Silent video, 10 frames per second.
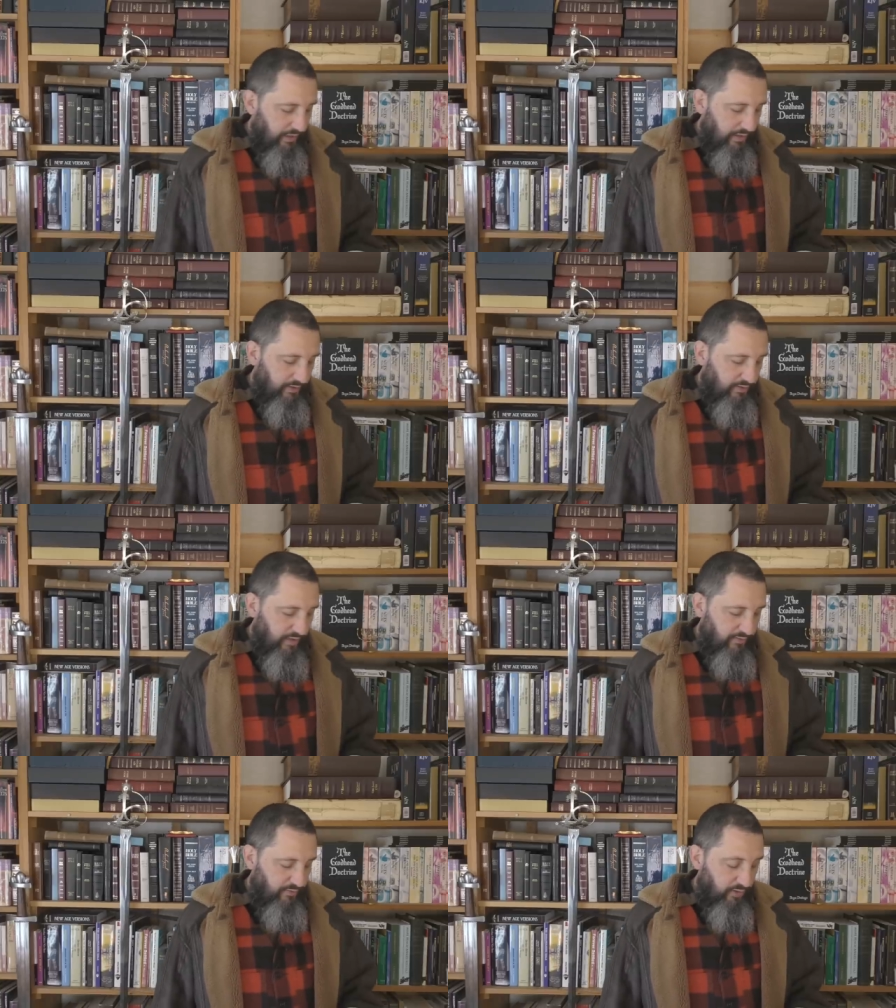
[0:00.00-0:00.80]
and the
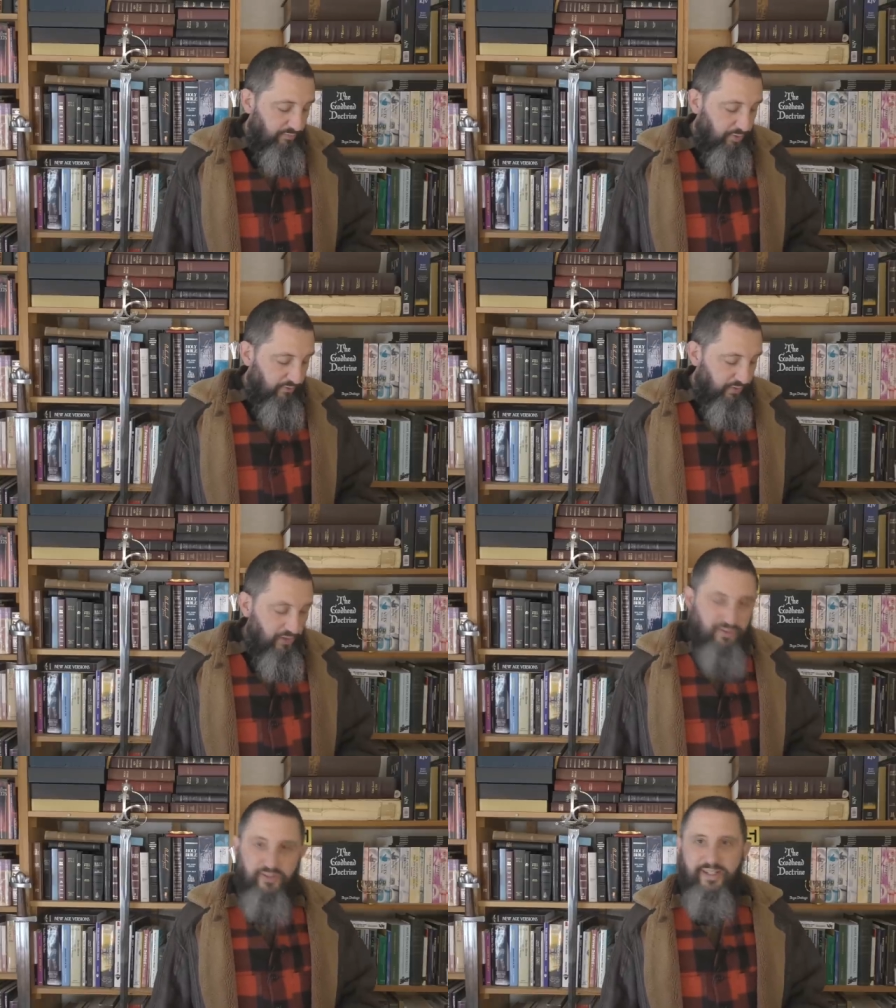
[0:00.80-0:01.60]
city full of
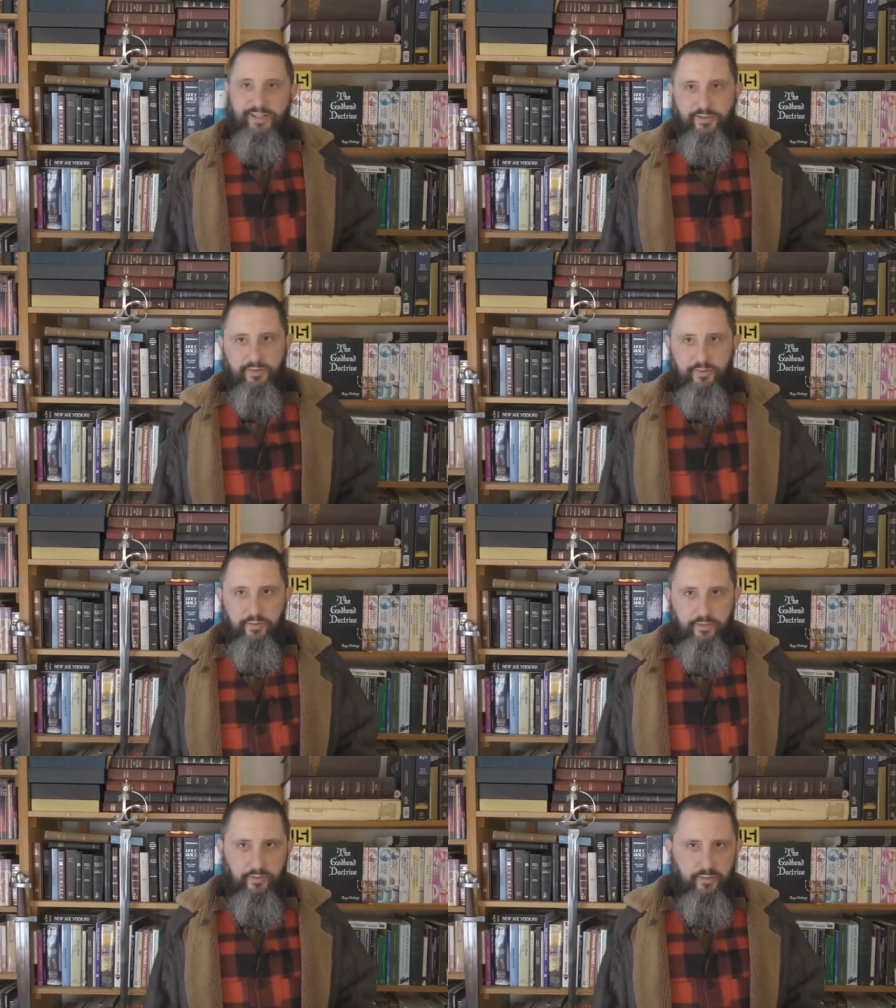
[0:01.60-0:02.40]
perverseness.